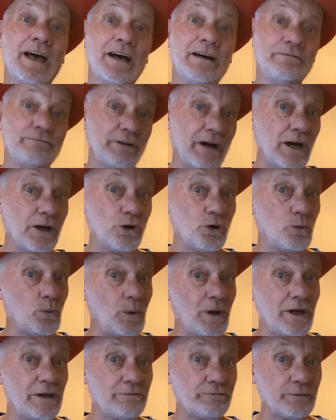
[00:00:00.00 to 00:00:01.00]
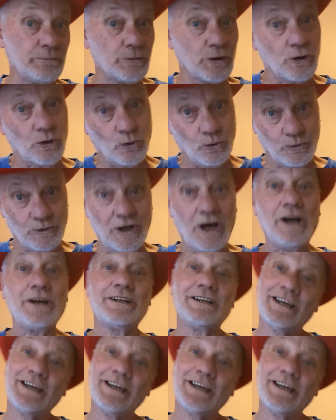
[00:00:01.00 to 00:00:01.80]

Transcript: far away from the cold night